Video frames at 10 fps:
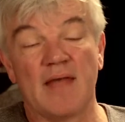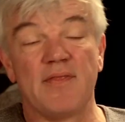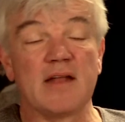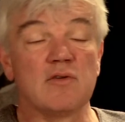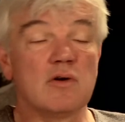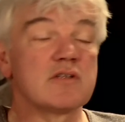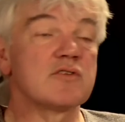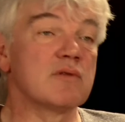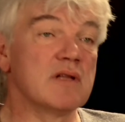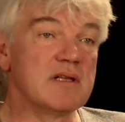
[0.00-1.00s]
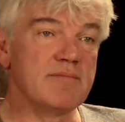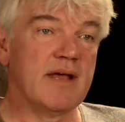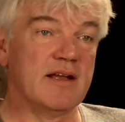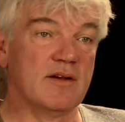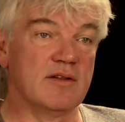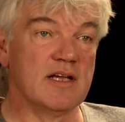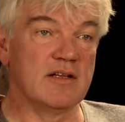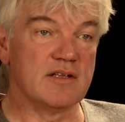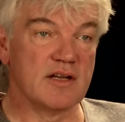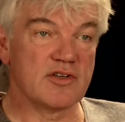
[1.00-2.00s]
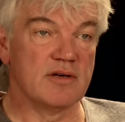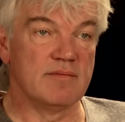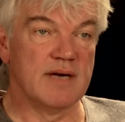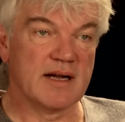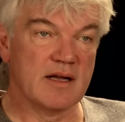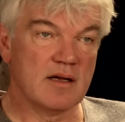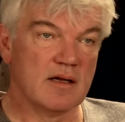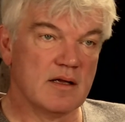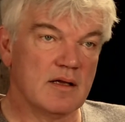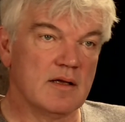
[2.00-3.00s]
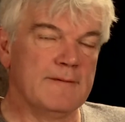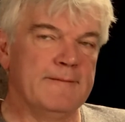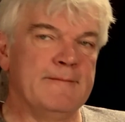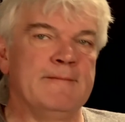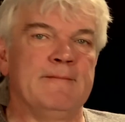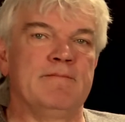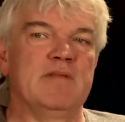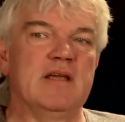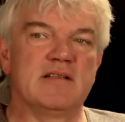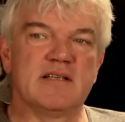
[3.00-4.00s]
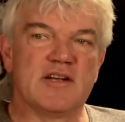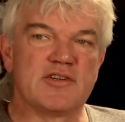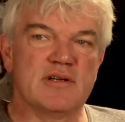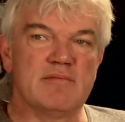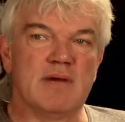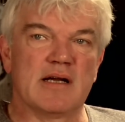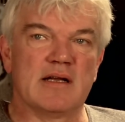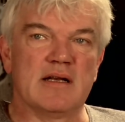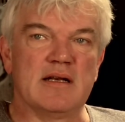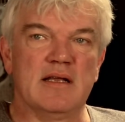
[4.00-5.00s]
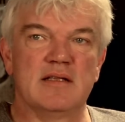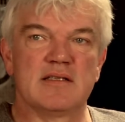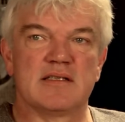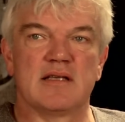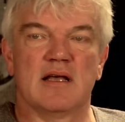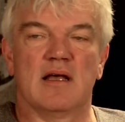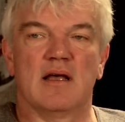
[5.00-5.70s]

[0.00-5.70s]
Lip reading: And then you are totally depending on the international market. The international market needs